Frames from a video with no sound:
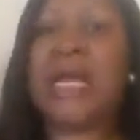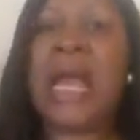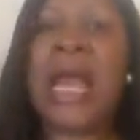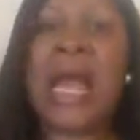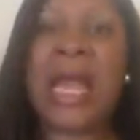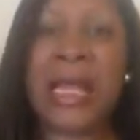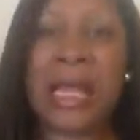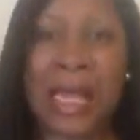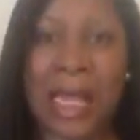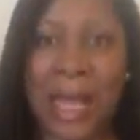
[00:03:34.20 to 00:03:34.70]

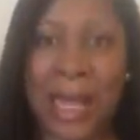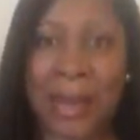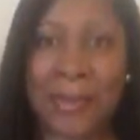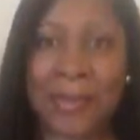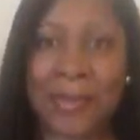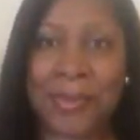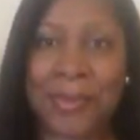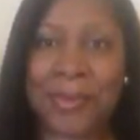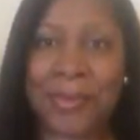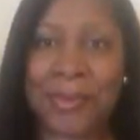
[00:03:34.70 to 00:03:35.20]
IHOP.
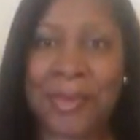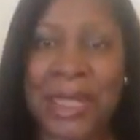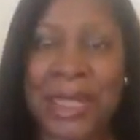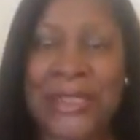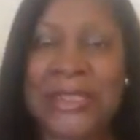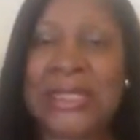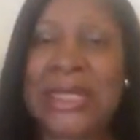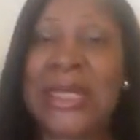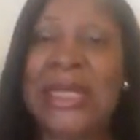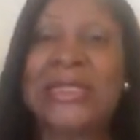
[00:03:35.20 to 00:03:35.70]

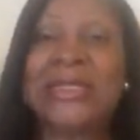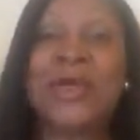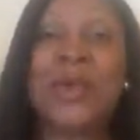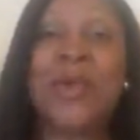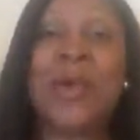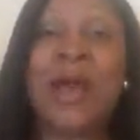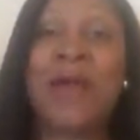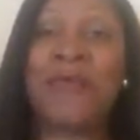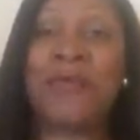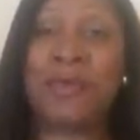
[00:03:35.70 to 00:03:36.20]
He said, let's
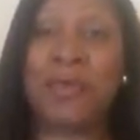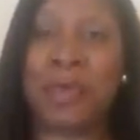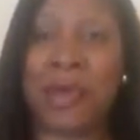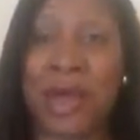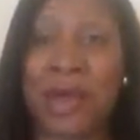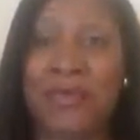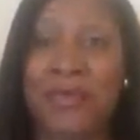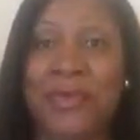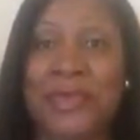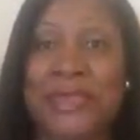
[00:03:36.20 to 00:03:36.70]
go out for
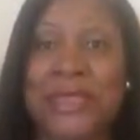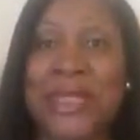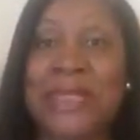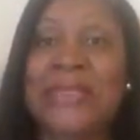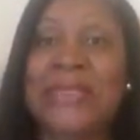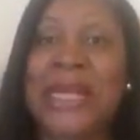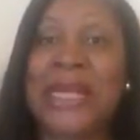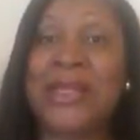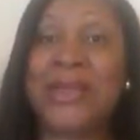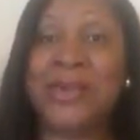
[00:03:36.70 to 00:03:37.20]
breakfast.
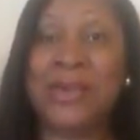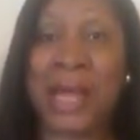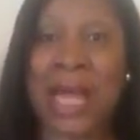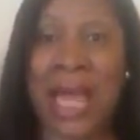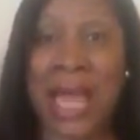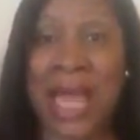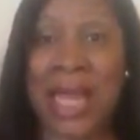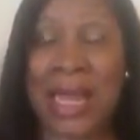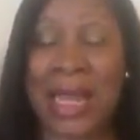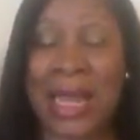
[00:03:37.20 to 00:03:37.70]
He take you to
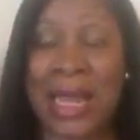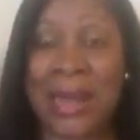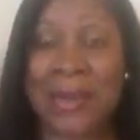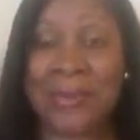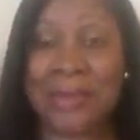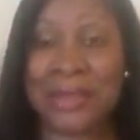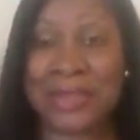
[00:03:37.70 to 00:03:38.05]
IHOP.